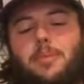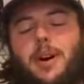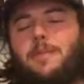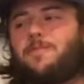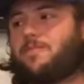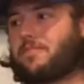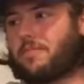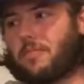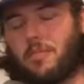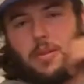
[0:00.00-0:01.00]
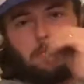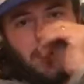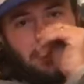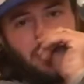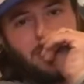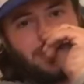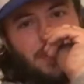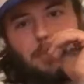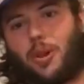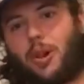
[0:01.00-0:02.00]
but there's
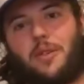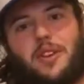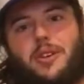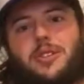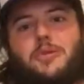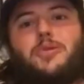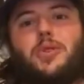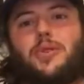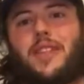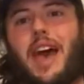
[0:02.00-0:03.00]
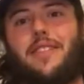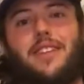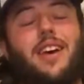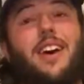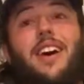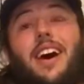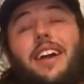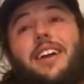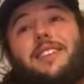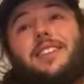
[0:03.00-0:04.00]
people all over YouTube shooting that, and I
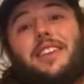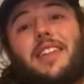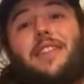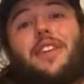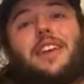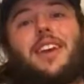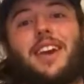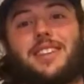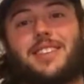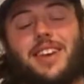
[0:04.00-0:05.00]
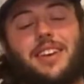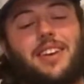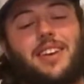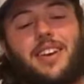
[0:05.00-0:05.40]
guarantee that thing kicks like